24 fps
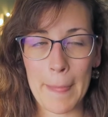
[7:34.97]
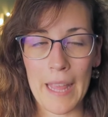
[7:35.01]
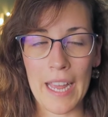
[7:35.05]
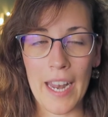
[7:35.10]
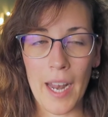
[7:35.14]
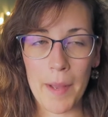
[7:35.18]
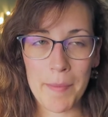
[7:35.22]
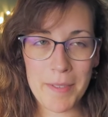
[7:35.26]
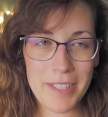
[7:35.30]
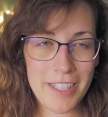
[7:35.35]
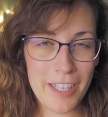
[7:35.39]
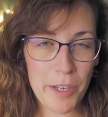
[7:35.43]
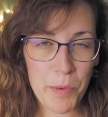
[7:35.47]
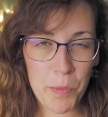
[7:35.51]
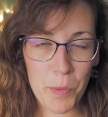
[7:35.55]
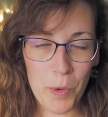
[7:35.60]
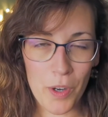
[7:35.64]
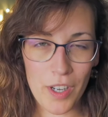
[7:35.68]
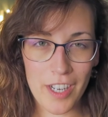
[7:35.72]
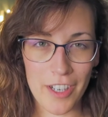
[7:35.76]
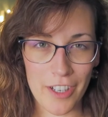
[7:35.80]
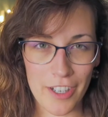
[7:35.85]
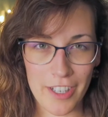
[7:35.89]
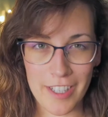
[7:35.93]
And I'm still
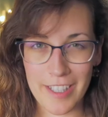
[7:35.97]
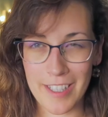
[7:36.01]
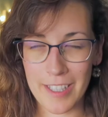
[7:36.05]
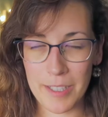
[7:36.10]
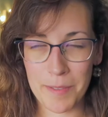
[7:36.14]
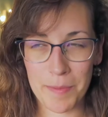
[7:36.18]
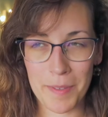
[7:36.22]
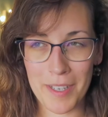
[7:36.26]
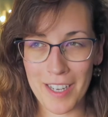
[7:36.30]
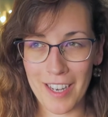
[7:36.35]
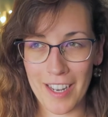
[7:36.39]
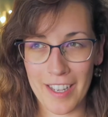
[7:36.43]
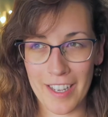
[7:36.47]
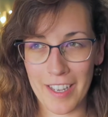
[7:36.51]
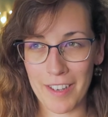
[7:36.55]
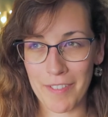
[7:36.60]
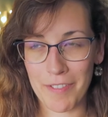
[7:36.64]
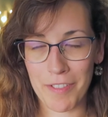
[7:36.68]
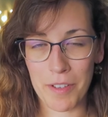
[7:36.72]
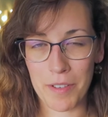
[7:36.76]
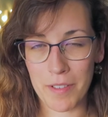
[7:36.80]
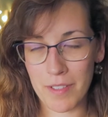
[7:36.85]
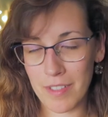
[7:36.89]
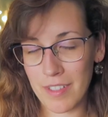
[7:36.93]
working on it. It's been like a
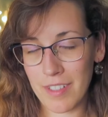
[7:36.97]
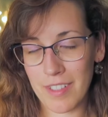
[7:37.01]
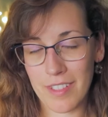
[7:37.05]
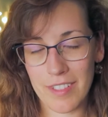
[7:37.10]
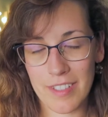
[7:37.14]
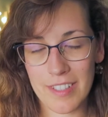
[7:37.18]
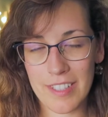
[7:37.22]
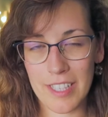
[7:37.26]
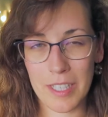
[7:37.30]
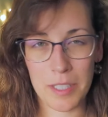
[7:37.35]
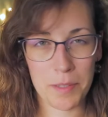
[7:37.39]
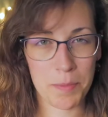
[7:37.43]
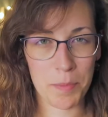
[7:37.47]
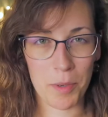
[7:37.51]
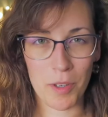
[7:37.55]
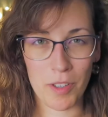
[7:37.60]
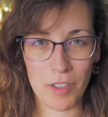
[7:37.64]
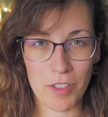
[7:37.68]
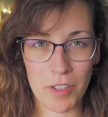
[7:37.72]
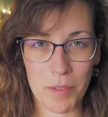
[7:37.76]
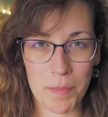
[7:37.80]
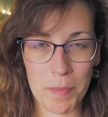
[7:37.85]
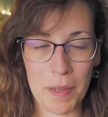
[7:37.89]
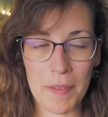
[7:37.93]
few six
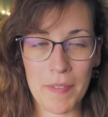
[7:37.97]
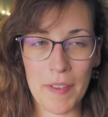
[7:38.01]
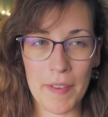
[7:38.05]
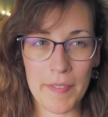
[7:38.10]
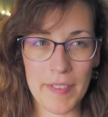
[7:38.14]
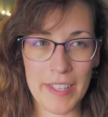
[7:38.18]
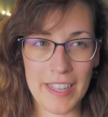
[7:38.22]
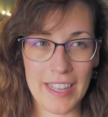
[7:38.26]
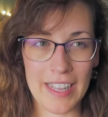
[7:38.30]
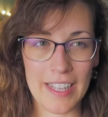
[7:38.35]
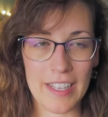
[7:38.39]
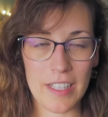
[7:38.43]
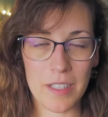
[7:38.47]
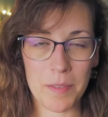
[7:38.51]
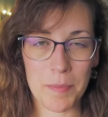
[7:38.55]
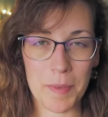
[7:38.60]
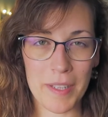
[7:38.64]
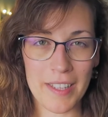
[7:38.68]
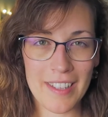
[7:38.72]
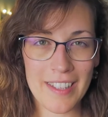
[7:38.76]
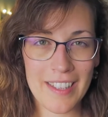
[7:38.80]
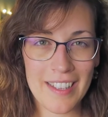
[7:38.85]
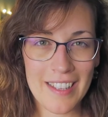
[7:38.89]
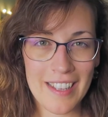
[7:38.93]
months or maybe a bit less,
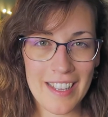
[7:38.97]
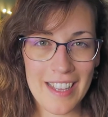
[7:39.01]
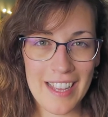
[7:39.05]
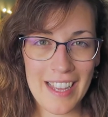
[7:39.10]
but